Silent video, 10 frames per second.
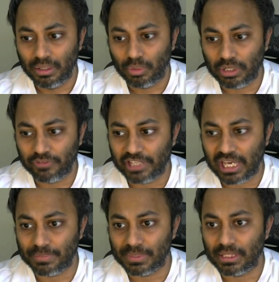One of the
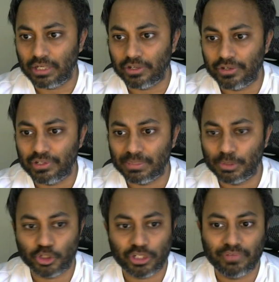games that continued in this
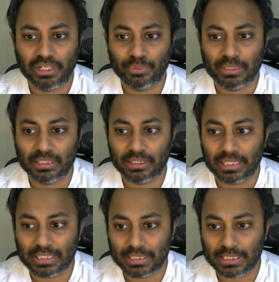position went with
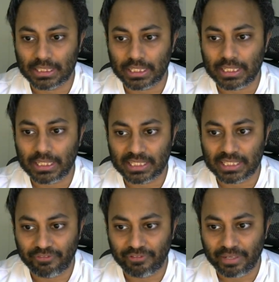knight c3,
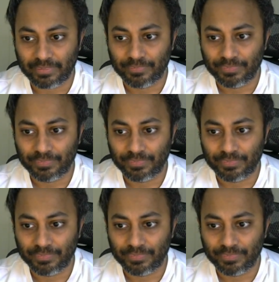c5,